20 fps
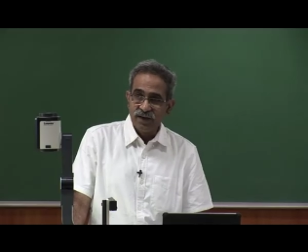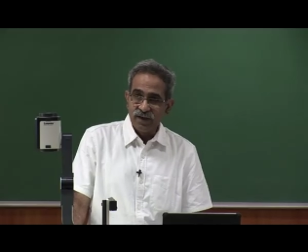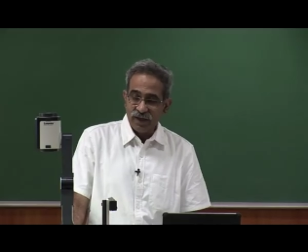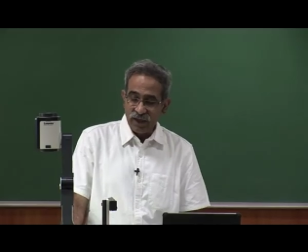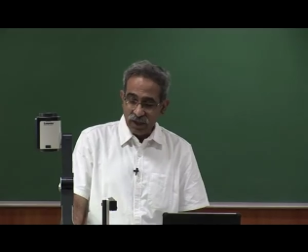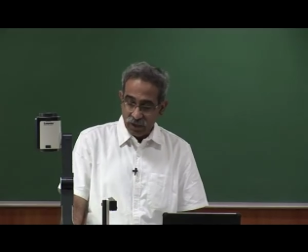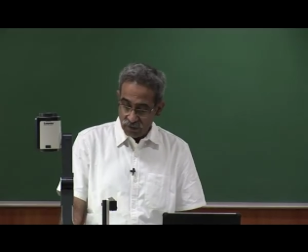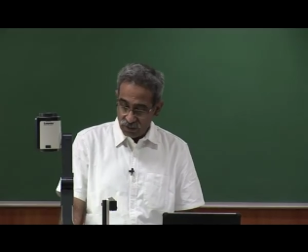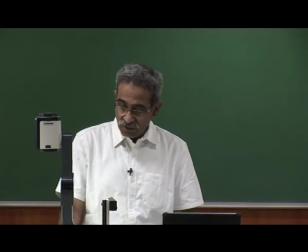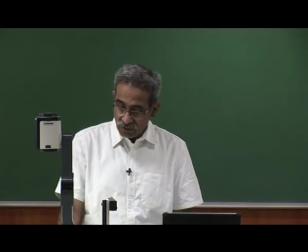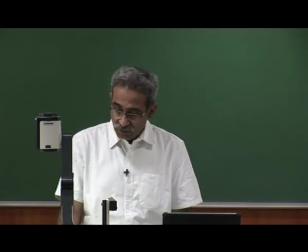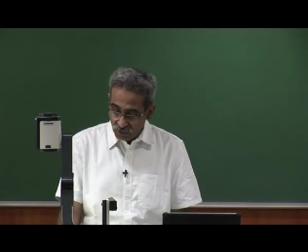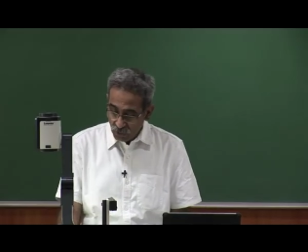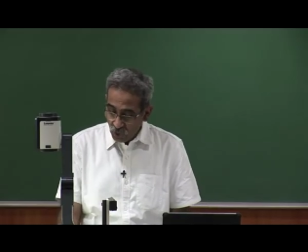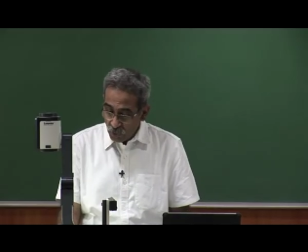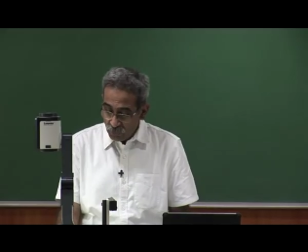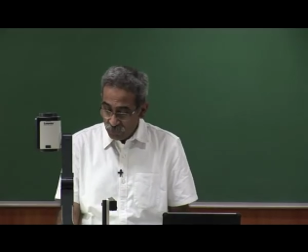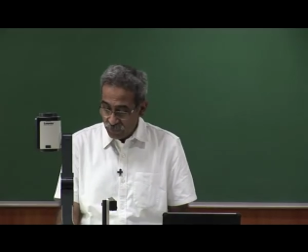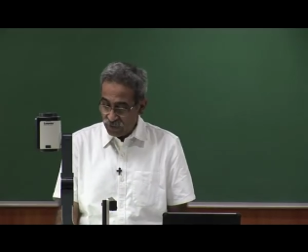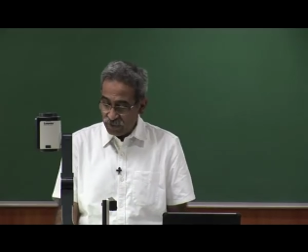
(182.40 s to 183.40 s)
It is
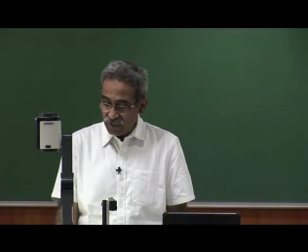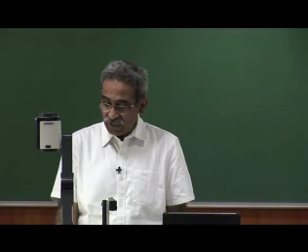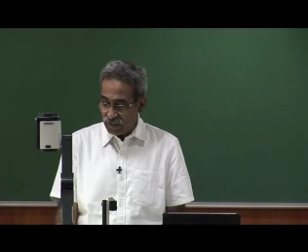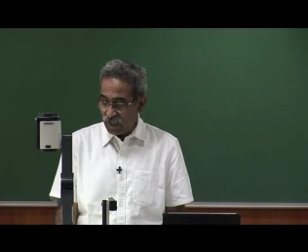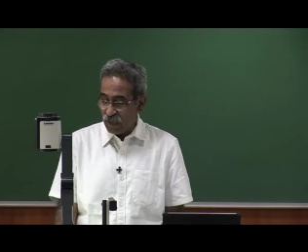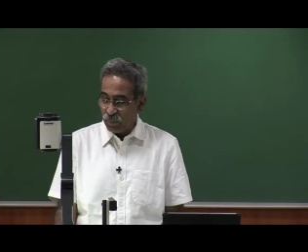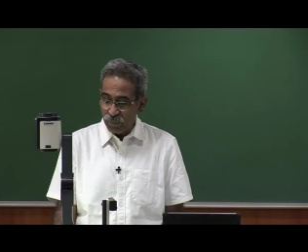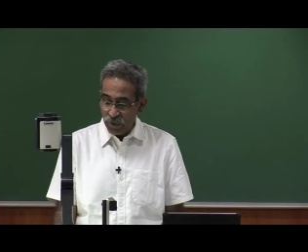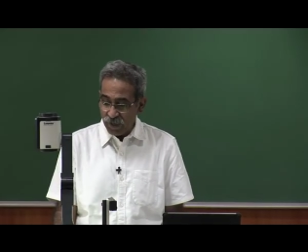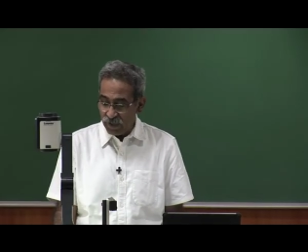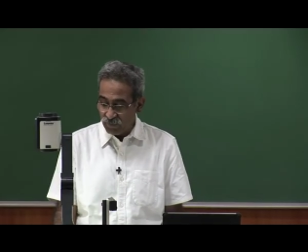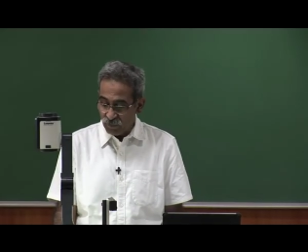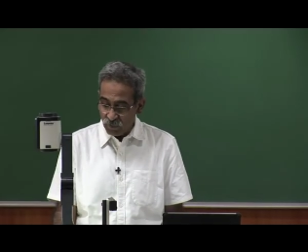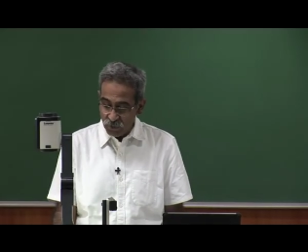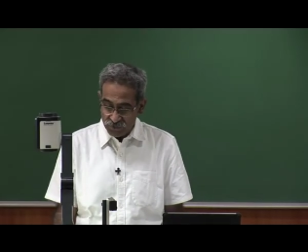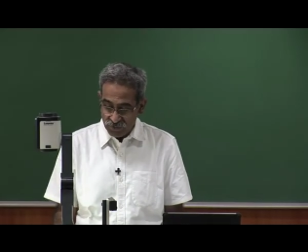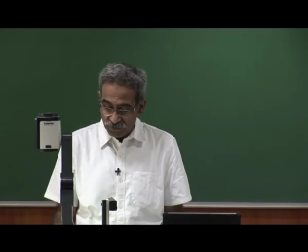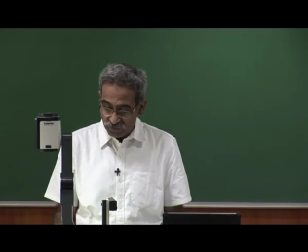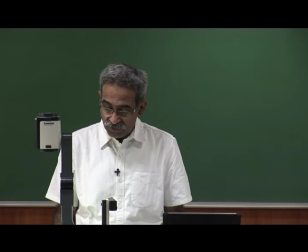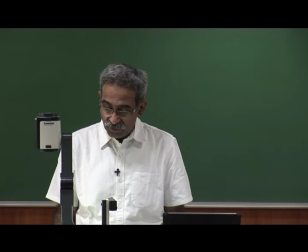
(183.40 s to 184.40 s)
assumed that the applied
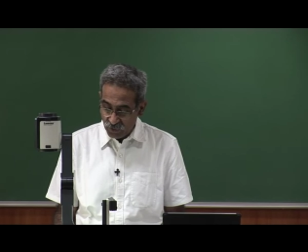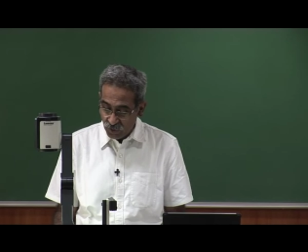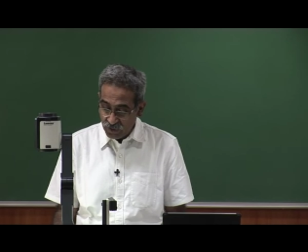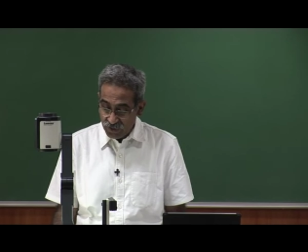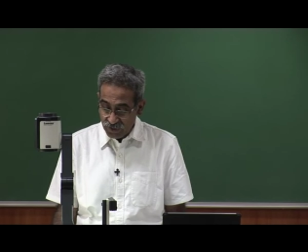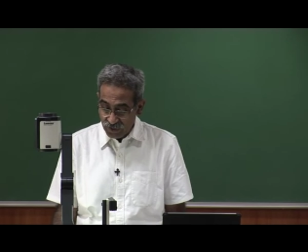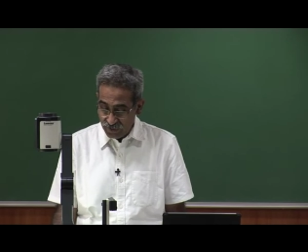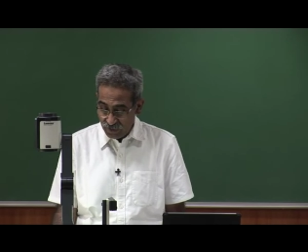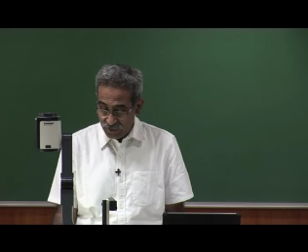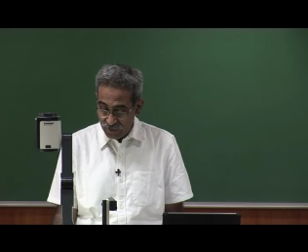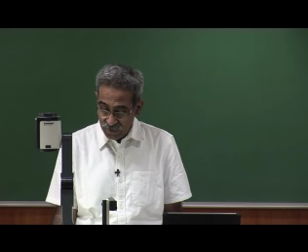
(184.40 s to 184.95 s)
force is known,